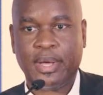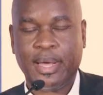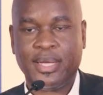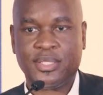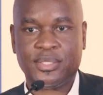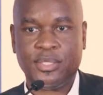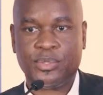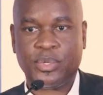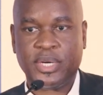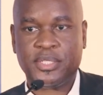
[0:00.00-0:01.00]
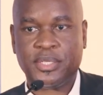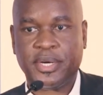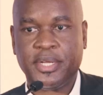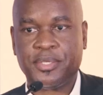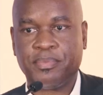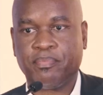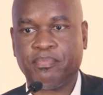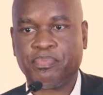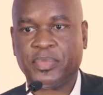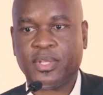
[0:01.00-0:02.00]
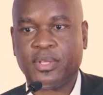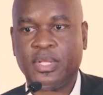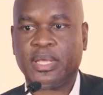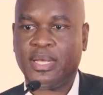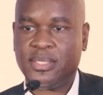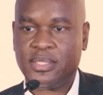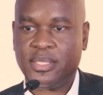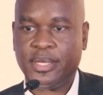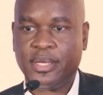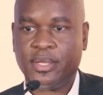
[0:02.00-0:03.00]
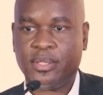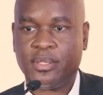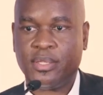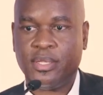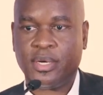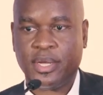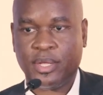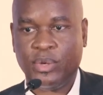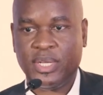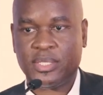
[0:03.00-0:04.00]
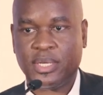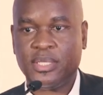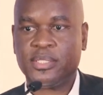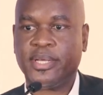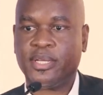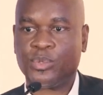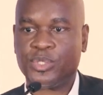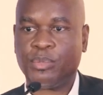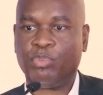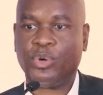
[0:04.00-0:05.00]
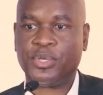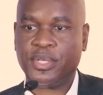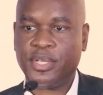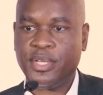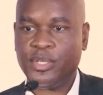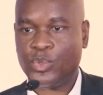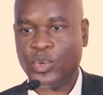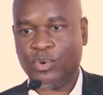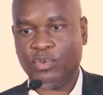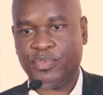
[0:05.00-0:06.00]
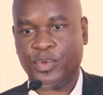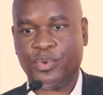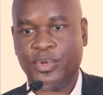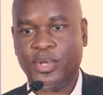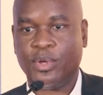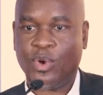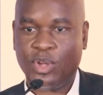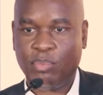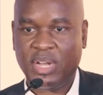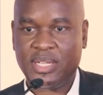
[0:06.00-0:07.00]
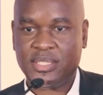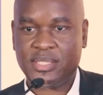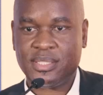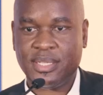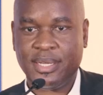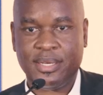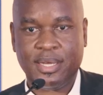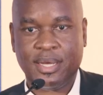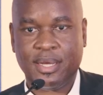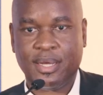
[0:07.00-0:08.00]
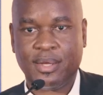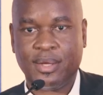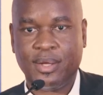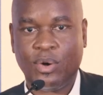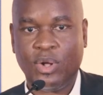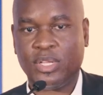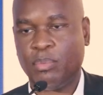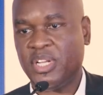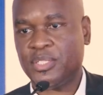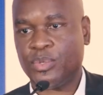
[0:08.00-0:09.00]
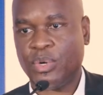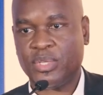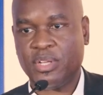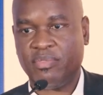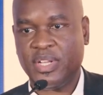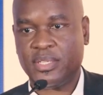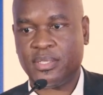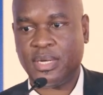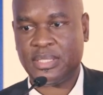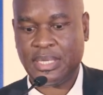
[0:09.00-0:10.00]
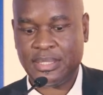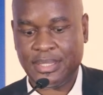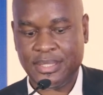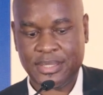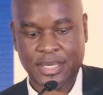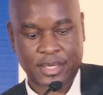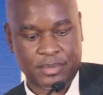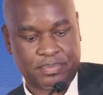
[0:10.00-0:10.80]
I just need to reiterate, the KCA, the regulator, is here to support each one of you. God bless and all the best throughout the event. Asanteni sana.